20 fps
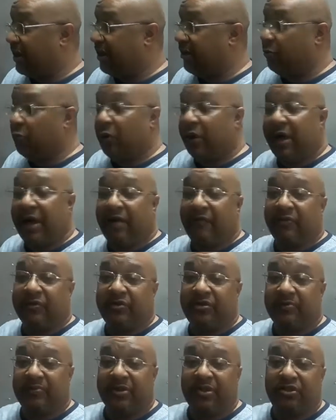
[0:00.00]
I were having
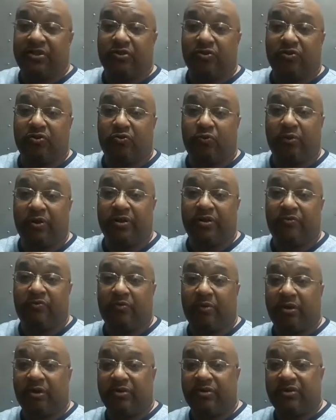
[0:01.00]
some issues with
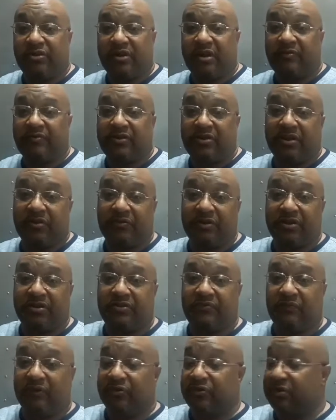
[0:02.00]
running stuff
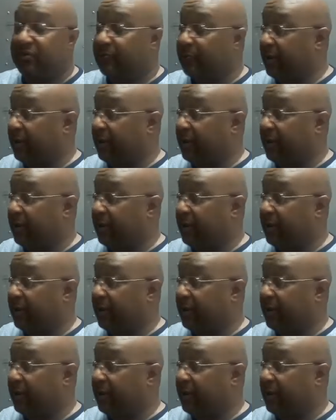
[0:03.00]
series versus